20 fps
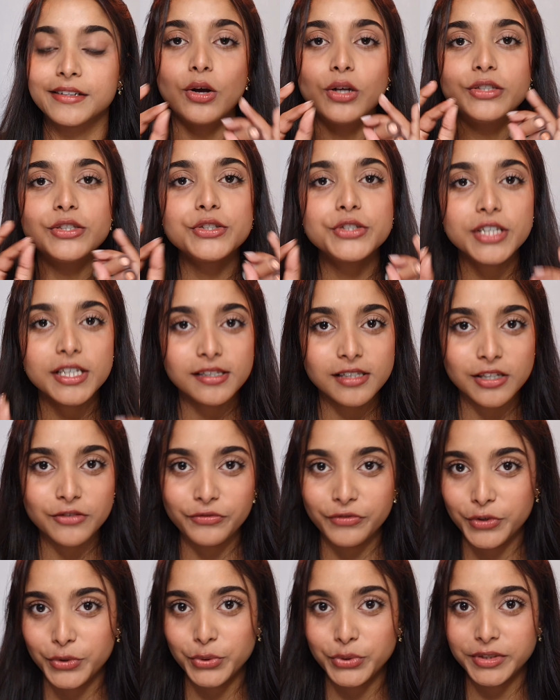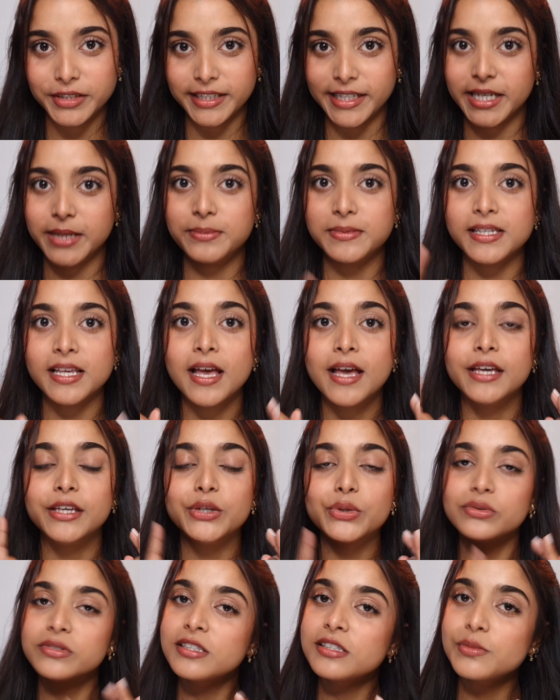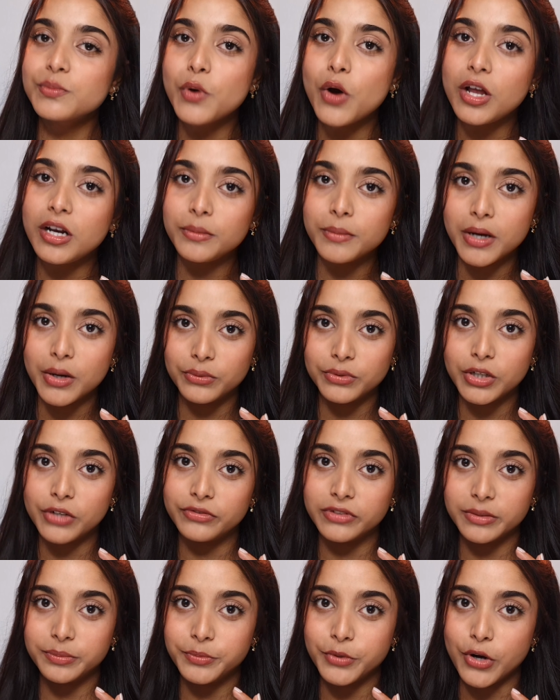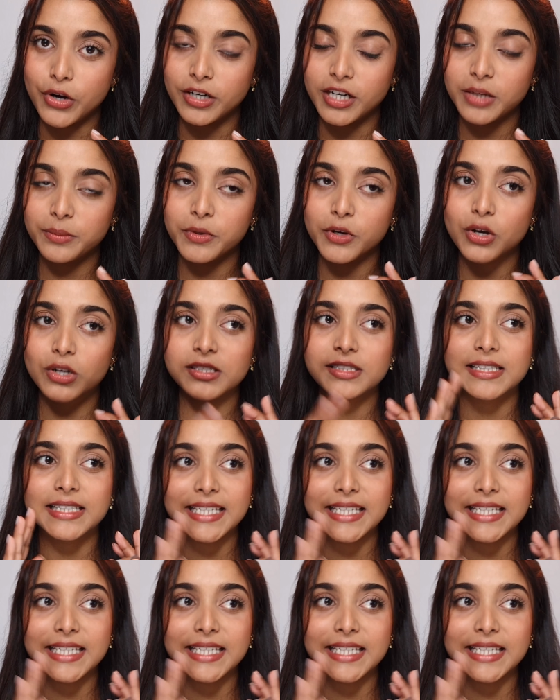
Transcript: Also, just a few tips: use a small amount of the product because